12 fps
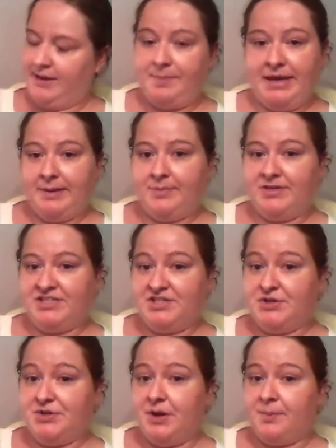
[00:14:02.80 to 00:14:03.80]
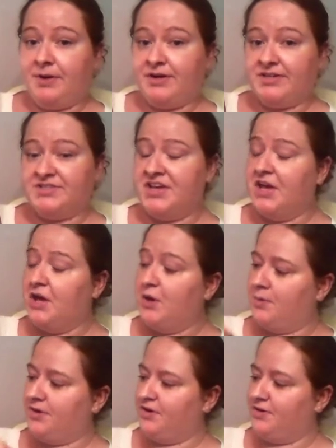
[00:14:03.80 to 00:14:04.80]
Pink Plus 2 numbers.
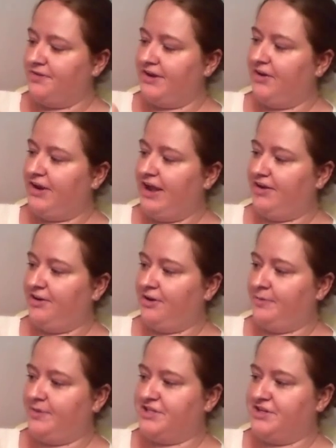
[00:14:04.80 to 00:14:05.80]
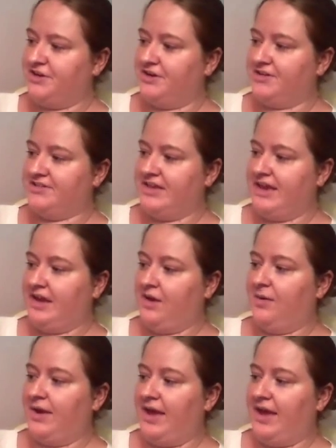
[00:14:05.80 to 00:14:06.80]
When you're figuring out your commission, you're going to say,
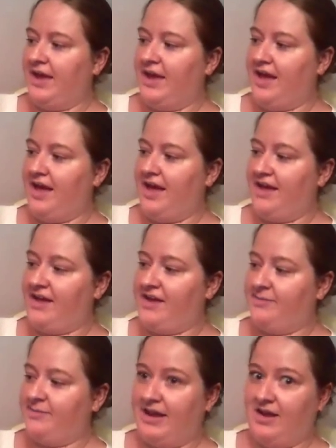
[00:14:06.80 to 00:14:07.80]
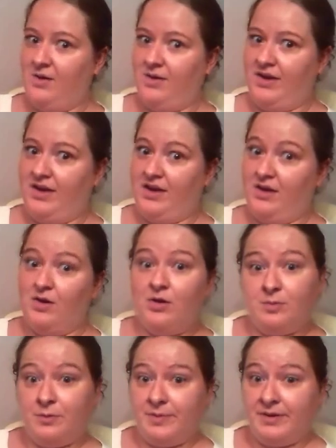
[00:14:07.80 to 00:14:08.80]
okay, I am now a
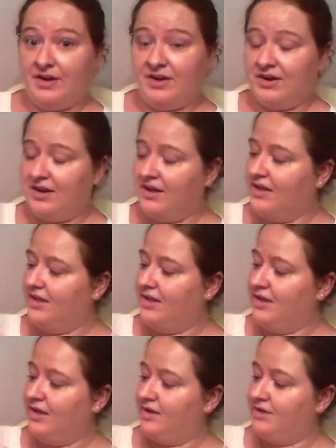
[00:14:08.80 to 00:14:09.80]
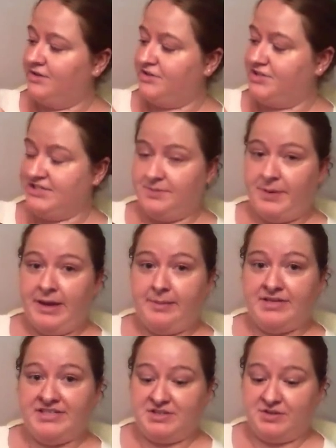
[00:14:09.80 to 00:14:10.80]
Gold Premier. She's a Pink
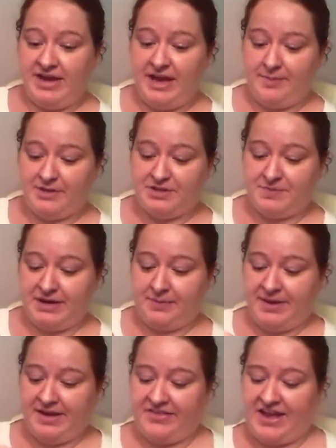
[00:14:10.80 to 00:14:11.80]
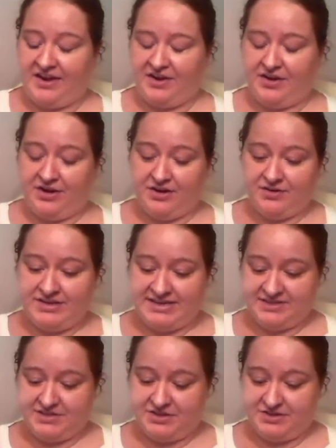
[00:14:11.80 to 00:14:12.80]
Plus 3. How much am I going to make on that? You're going to go
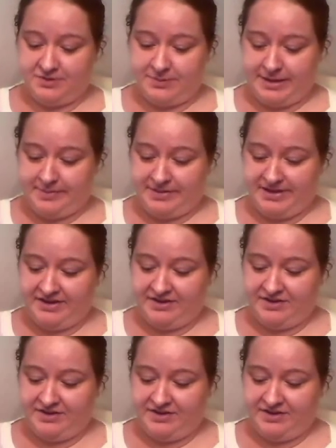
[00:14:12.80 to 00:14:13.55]
down to your little pay plan.